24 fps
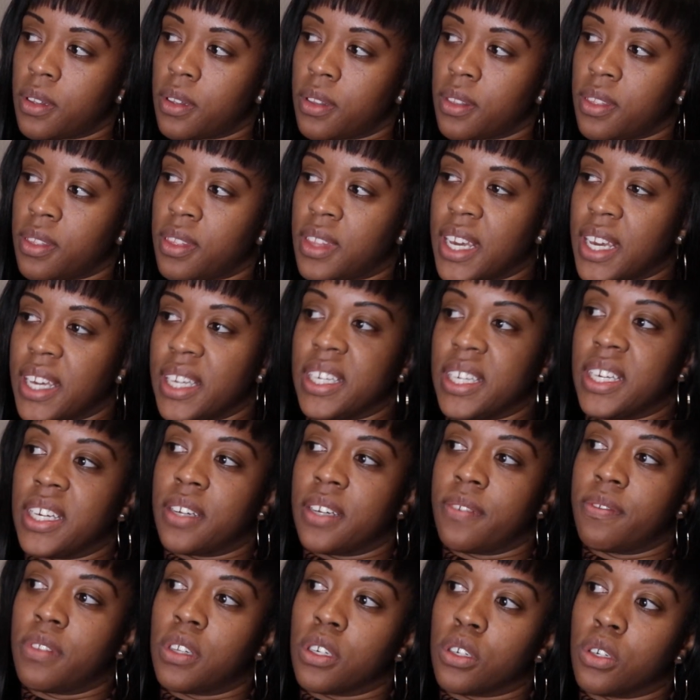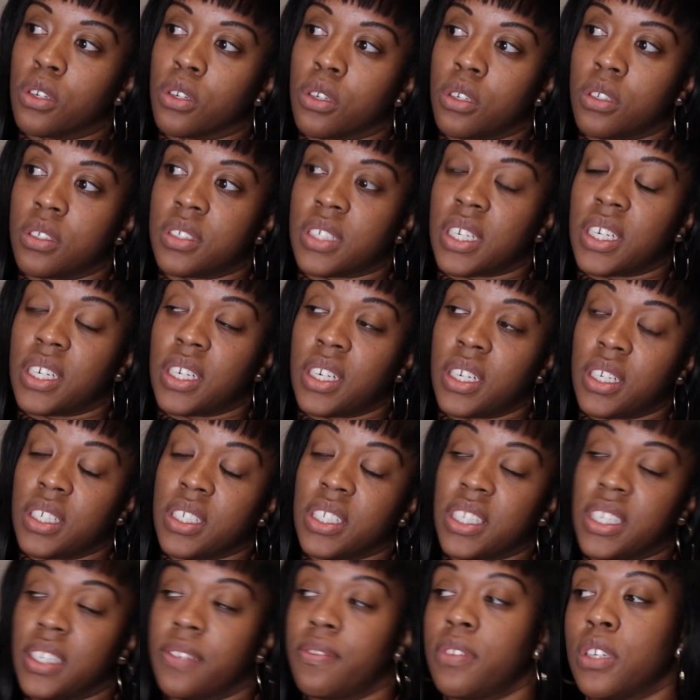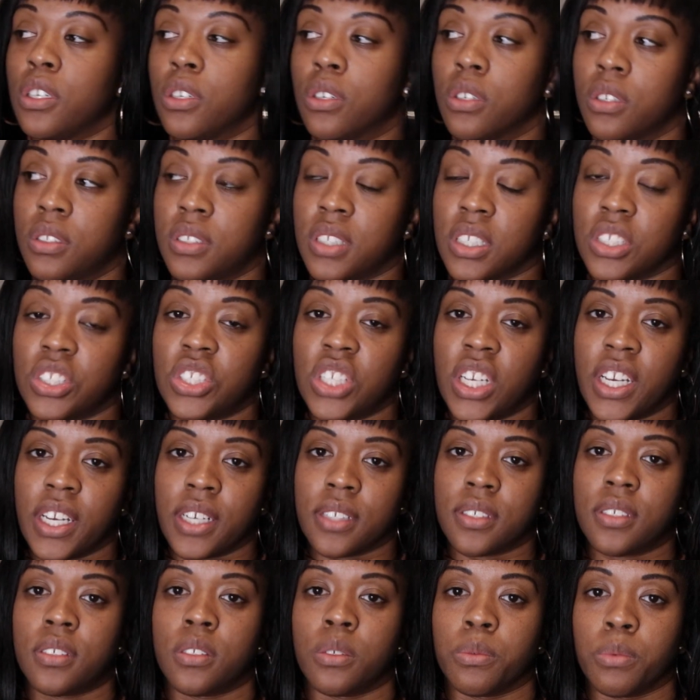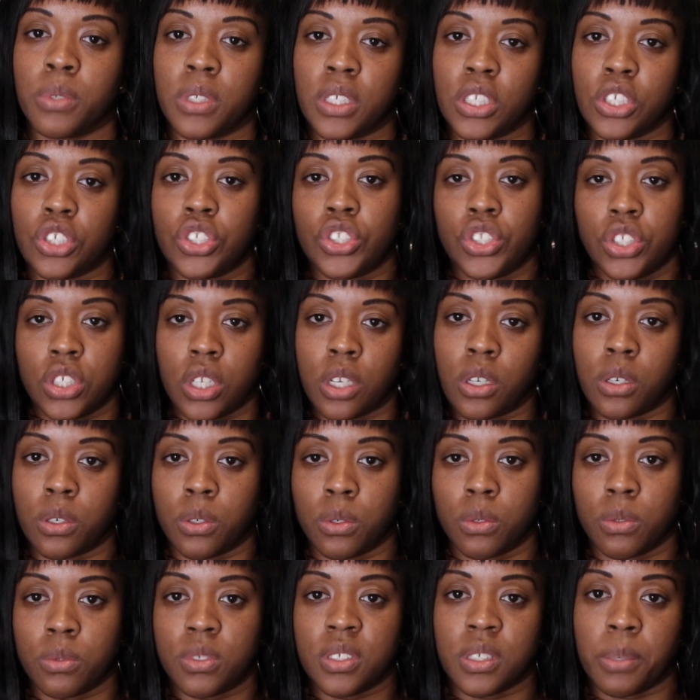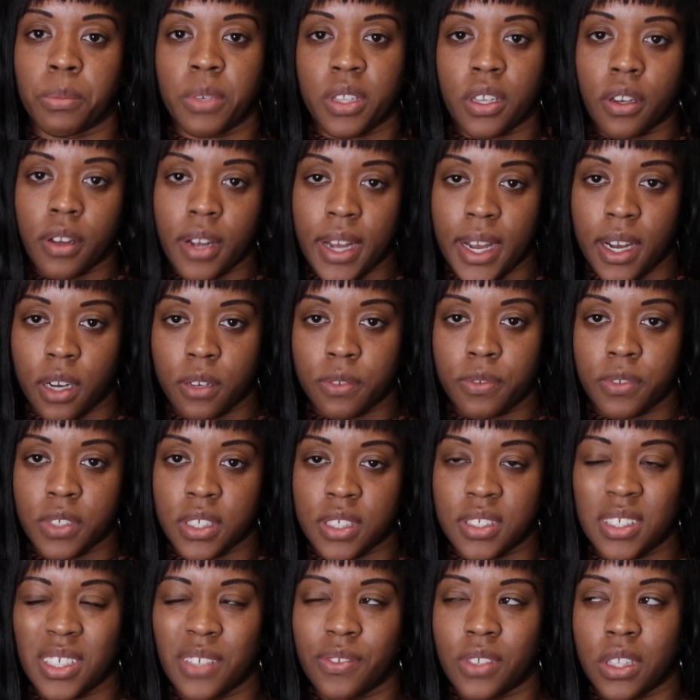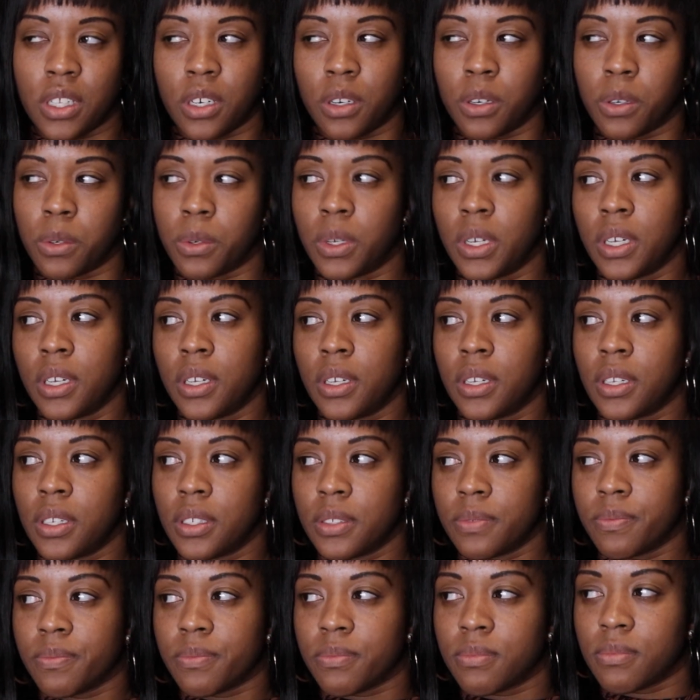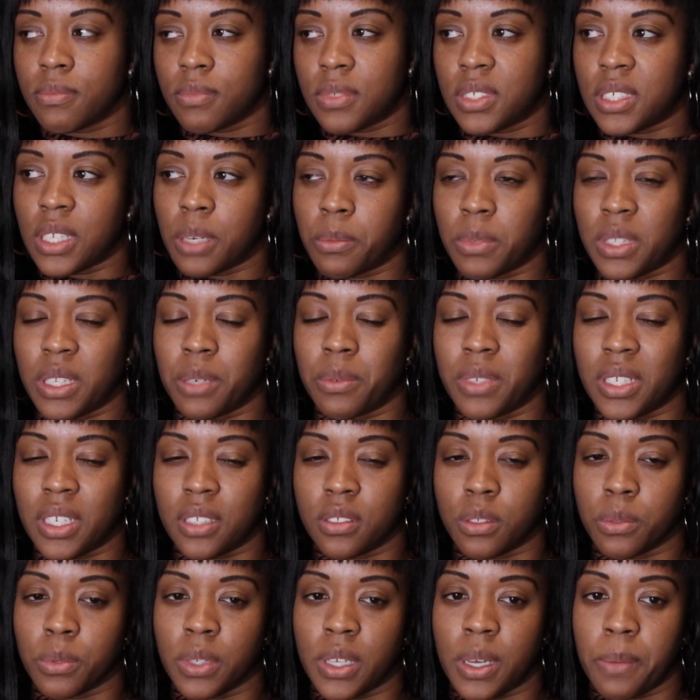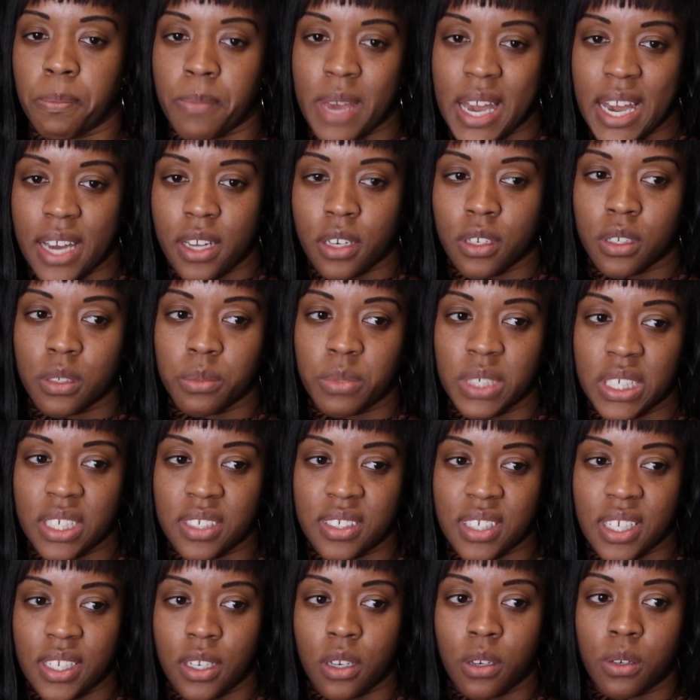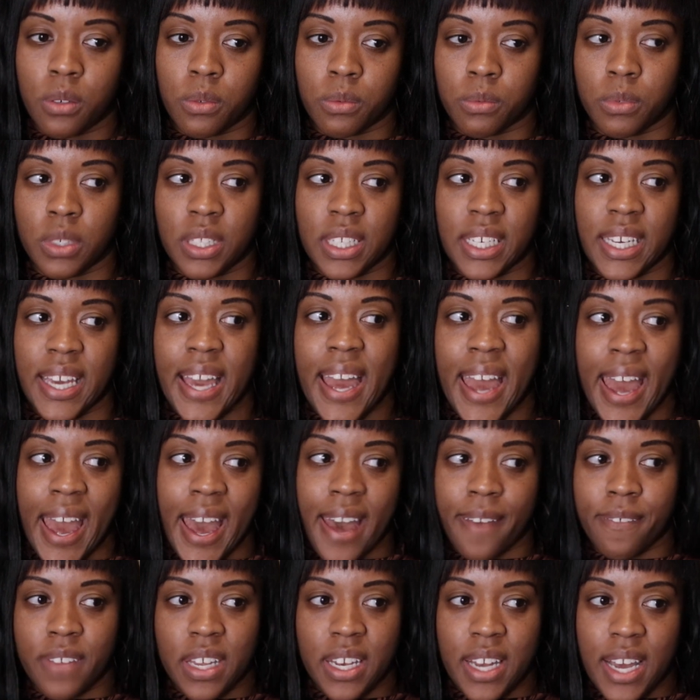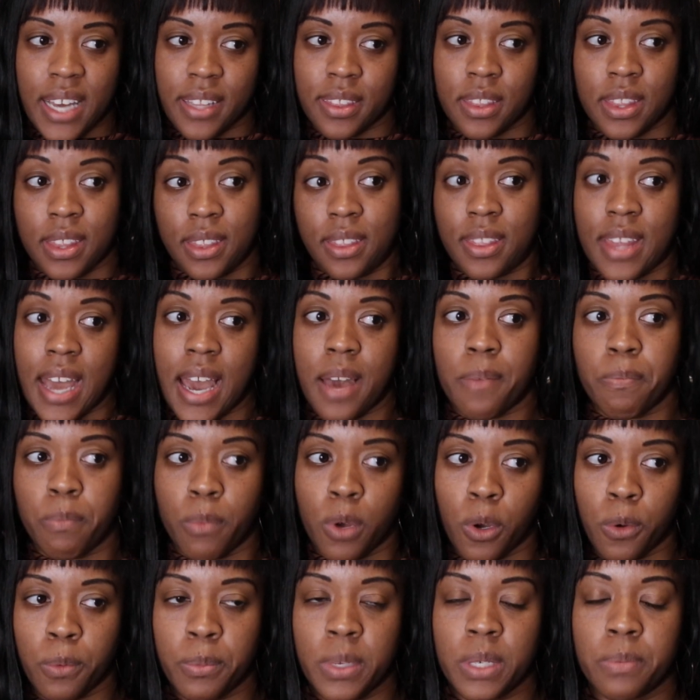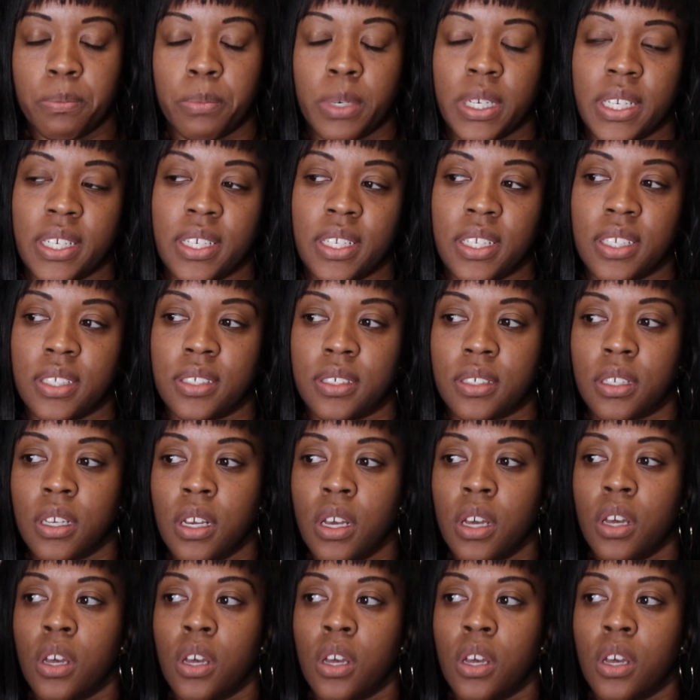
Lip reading: they give the girls a chance to really show some of their outfits, even though some of them it doesn't really matter because they don't really have it at that moment, but it is